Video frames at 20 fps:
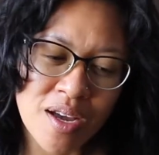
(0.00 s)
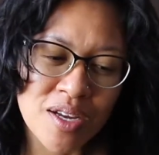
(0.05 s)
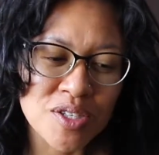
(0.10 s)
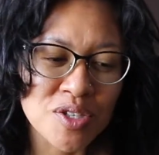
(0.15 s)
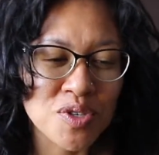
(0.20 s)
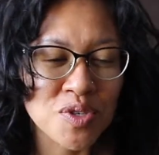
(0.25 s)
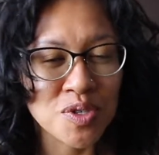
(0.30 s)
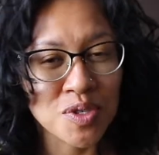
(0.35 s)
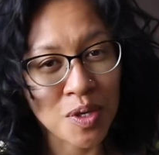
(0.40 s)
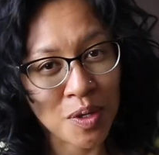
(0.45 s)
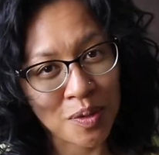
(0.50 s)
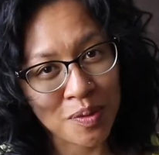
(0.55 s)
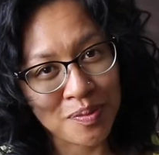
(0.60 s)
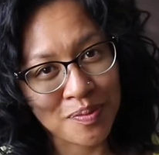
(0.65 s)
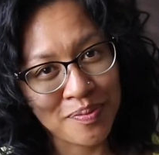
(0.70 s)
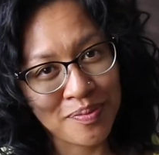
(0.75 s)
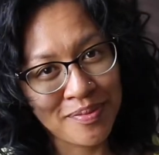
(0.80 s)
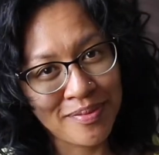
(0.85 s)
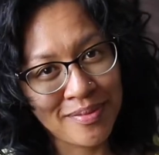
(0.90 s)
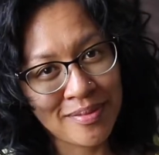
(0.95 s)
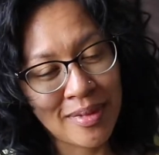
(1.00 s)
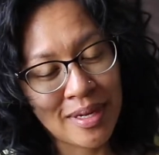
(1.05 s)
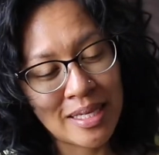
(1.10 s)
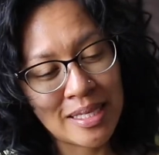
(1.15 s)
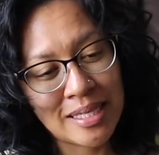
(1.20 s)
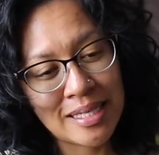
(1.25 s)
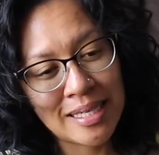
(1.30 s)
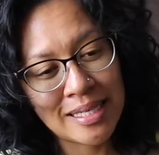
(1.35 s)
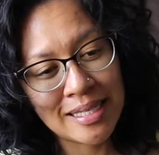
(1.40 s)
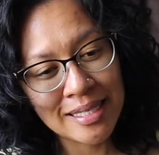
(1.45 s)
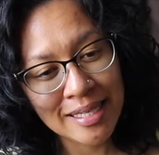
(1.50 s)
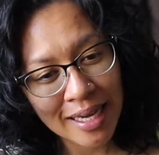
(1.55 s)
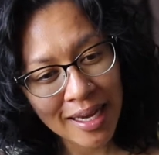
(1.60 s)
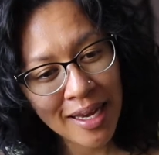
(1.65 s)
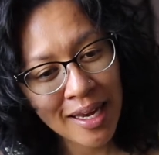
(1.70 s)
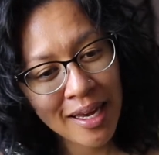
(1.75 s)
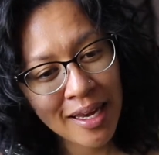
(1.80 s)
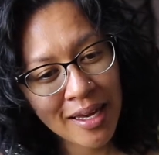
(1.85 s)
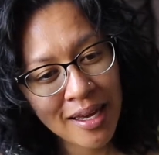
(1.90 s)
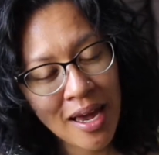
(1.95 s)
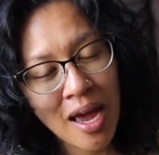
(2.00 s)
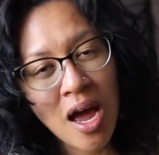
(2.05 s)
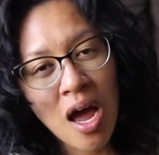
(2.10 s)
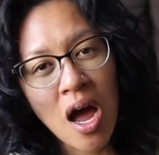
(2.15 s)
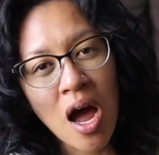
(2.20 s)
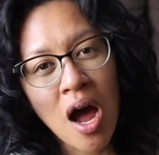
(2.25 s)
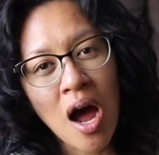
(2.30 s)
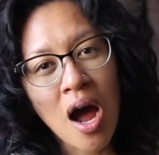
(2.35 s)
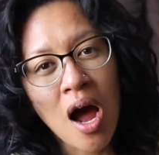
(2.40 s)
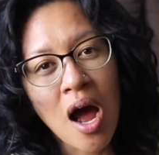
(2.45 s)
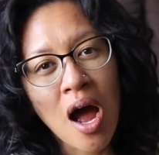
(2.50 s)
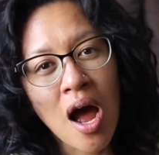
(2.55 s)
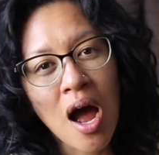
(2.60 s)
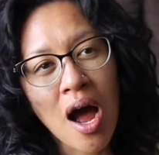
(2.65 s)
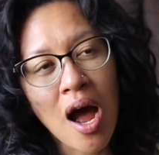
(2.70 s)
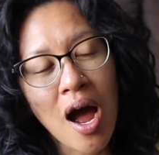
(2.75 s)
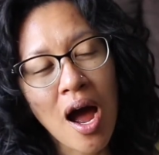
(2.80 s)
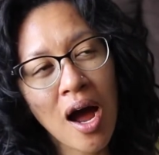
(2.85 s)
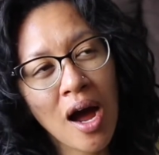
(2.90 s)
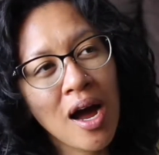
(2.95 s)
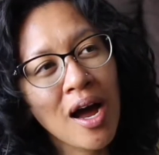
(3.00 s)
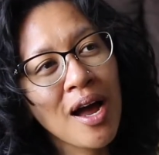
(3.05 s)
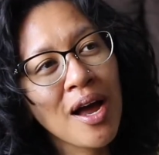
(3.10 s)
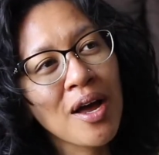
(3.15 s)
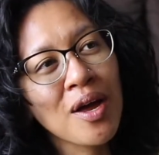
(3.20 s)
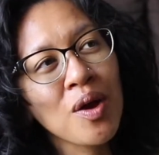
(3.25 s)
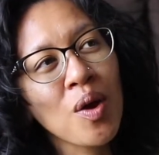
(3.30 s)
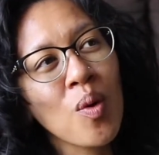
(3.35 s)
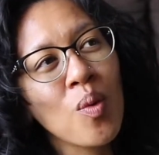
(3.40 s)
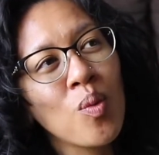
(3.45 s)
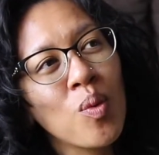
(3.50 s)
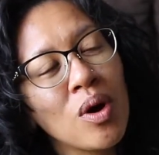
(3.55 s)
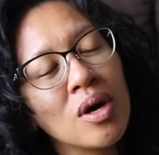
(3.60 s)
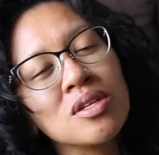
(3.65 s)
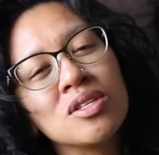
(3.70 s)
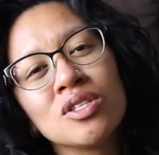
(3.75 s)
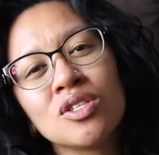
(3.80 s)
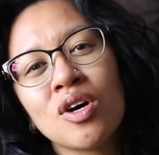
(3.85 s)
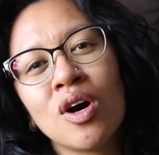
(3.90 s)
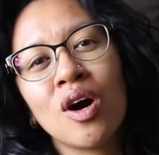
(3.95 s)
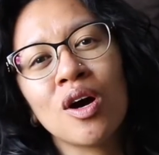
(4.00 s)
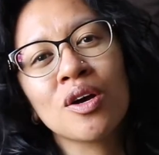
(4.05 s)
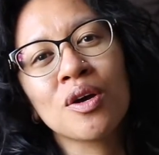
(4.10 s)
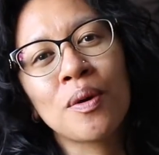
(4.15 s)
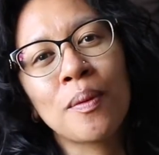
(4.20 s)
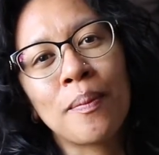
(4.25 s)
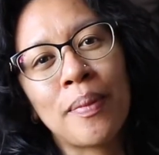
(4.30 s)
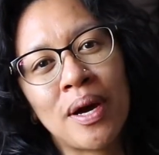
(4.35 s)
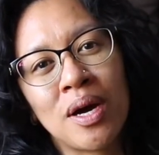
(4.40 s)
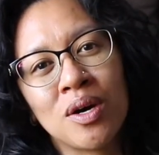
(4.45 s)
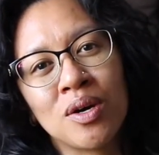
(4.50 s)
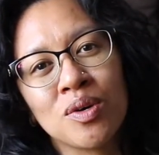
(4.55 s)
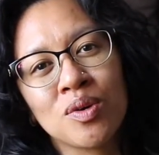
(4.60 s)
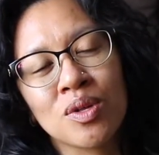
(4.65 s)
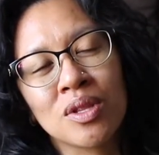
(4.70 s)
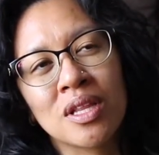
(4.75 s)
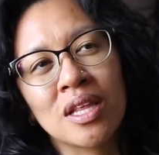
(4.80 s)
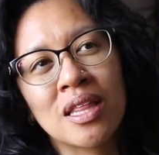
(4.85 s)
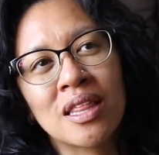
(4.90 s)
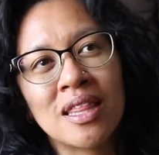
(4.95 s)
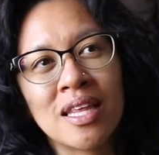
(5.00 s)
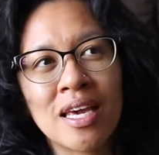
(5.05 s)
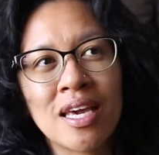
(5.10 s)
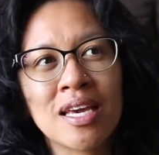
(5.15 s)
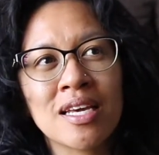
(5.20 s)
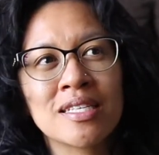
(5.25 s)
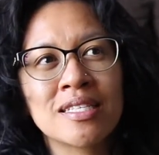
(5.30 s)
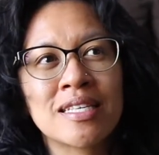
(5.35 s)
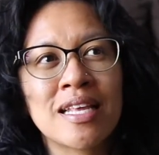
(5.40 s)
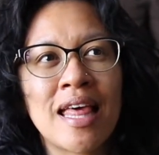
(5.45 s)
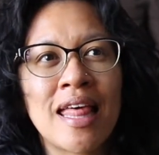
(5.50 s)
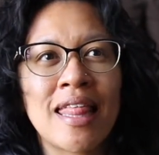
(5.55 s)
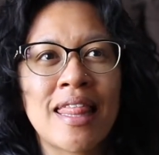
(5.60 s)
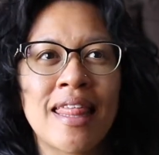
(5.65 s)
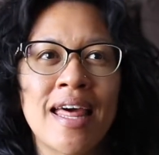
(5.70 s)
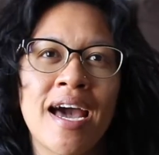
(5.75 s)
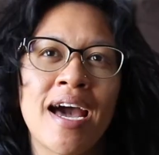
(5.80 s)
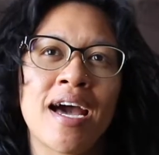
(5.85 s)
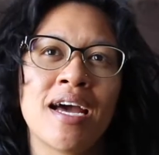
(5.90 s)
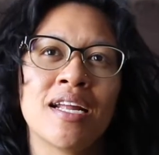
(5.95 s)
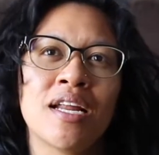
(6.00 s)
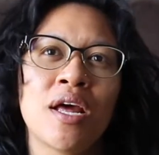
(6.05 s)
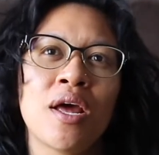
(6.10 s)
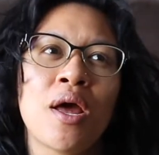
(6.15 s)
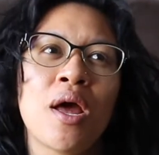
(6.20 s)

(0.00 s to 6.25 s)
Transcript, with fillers: So, today I want to talk about the things that